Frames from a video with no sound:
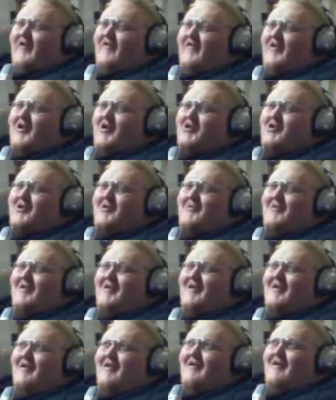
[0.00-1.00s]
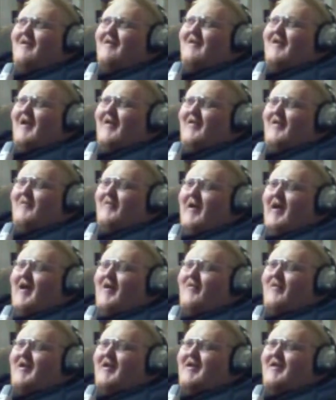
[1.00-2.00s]
I finish them, and then buy
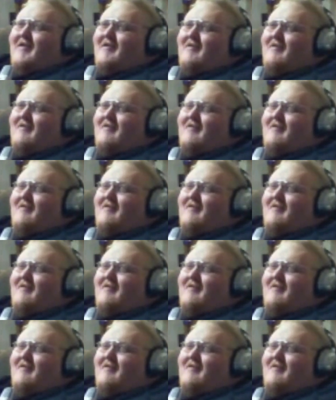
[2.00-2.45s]
them again.